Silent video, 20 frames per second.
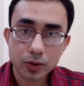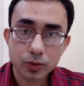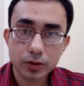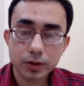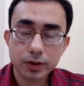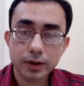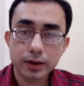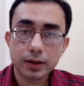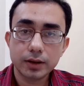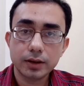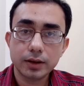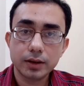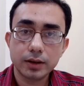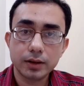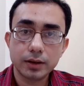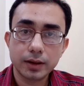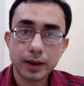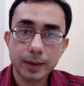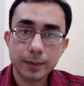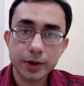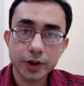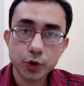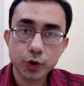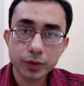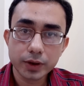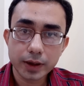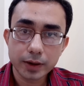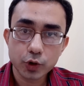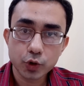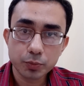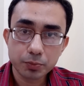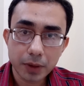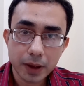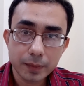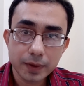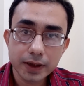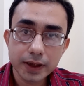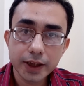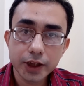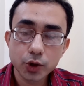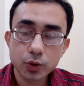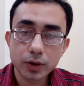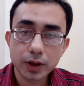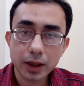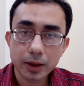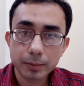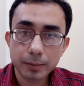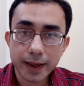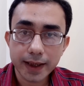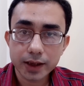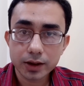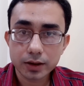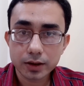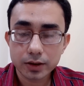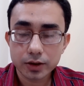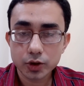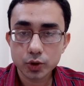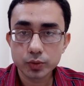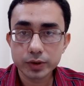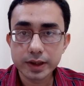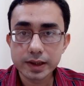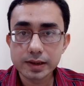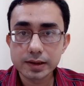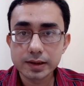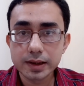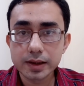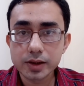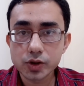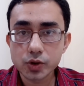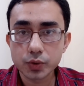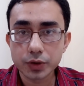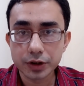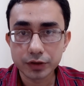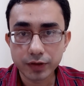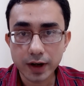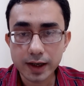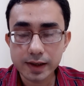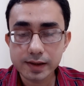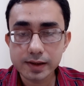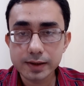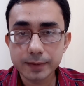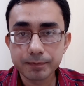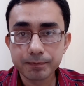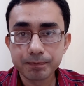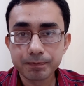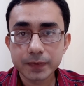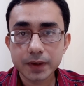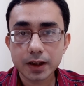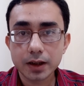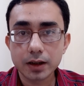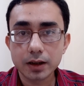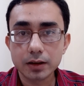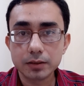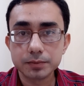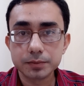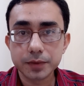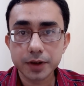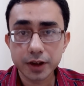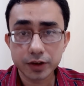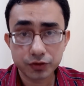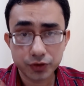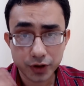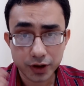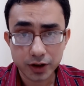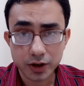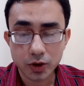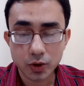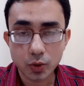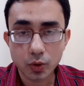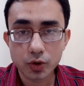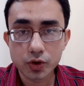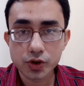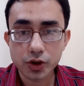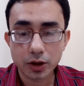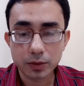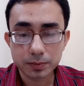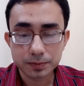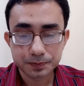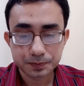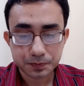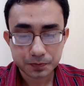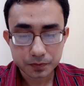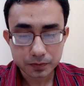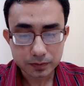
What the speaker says: out, you maybe need to come back to these things to revise, if you're in a core job,